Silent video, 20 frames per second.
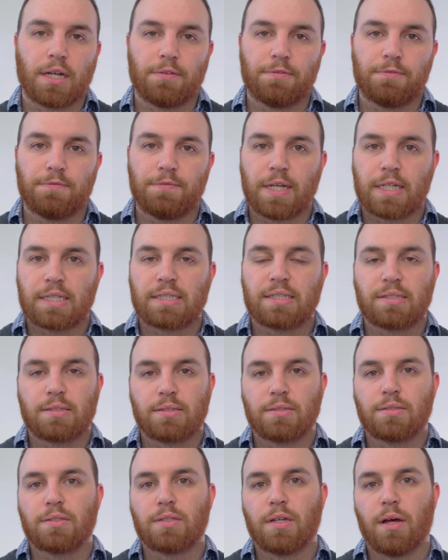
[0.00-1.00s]
kind of
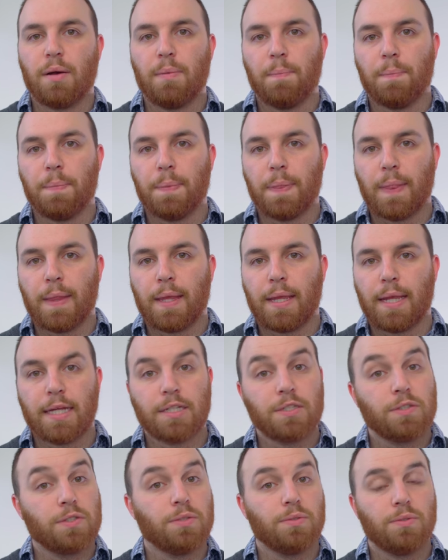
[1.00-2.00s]
fix some
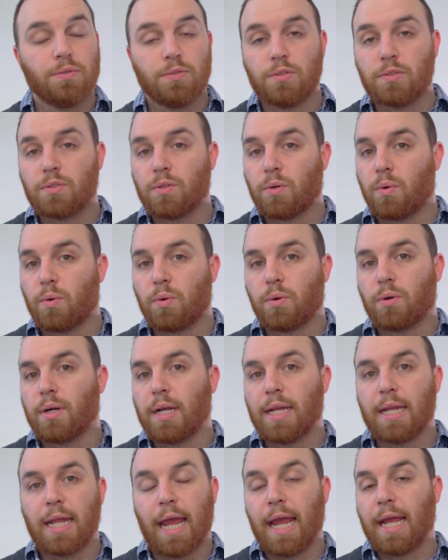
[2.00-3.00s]
issues
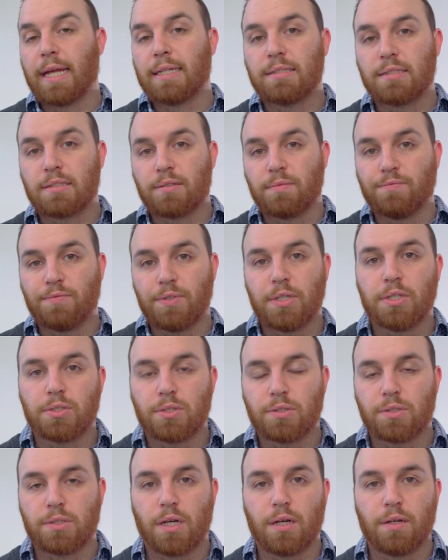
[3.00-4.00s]
or enhance some
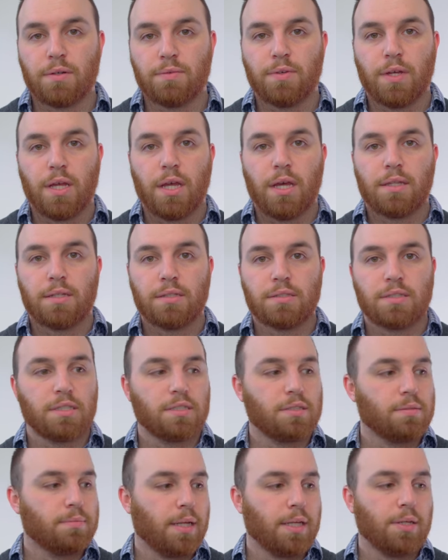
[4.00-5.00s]
features of the
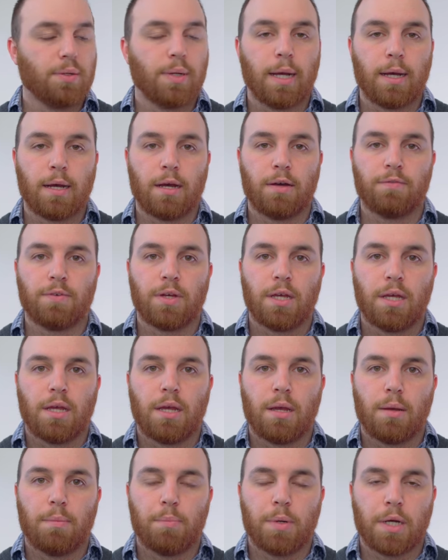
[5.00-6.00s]
system that you have,
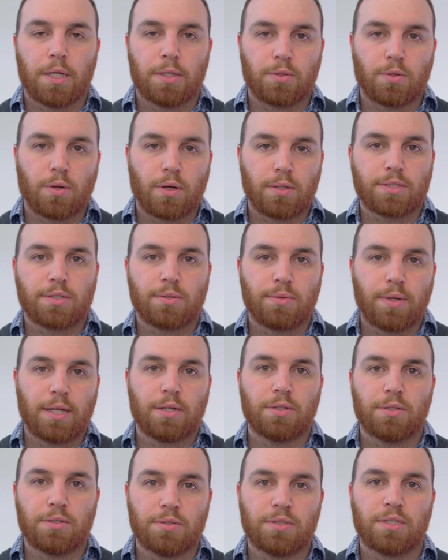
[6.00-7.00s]
but you're also
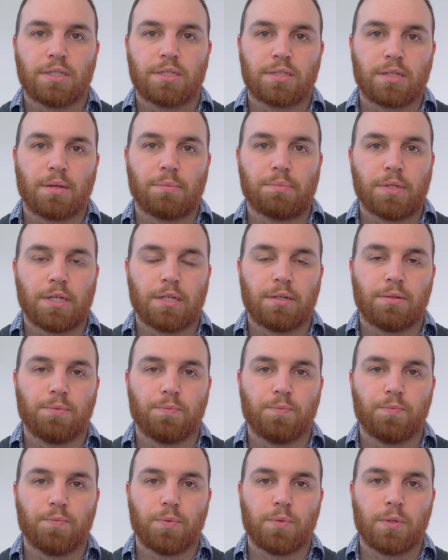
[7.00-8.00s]
introducing
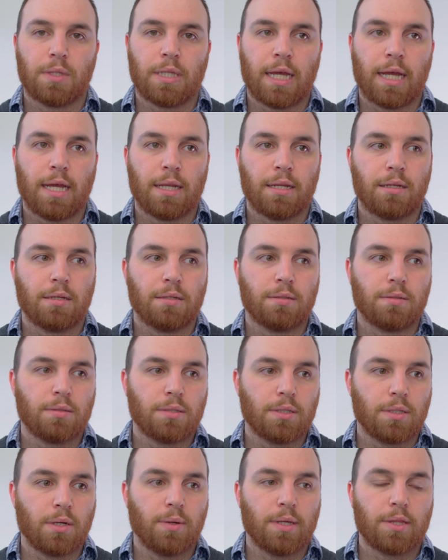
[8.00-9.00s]
something that,
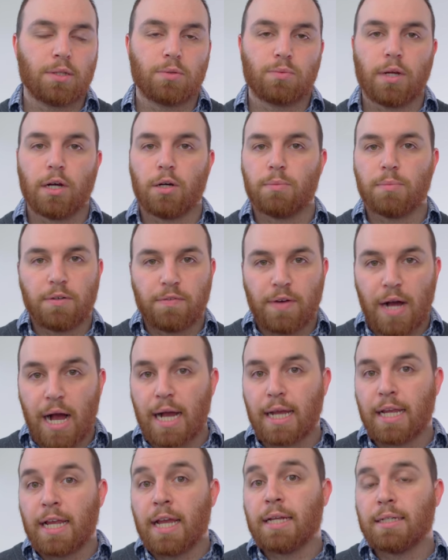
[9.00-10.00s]
you know, in the realm of
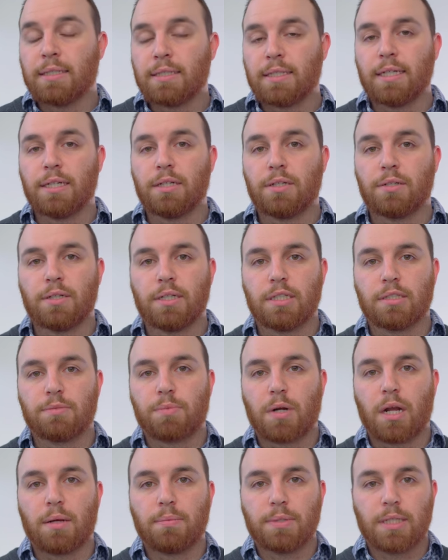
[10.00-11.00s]
high-end gear is
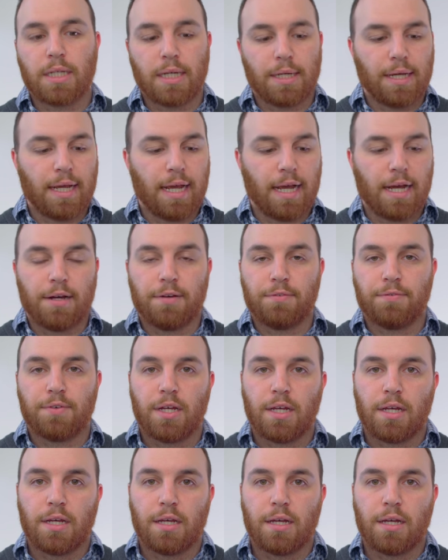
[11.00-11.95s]
probably gonna have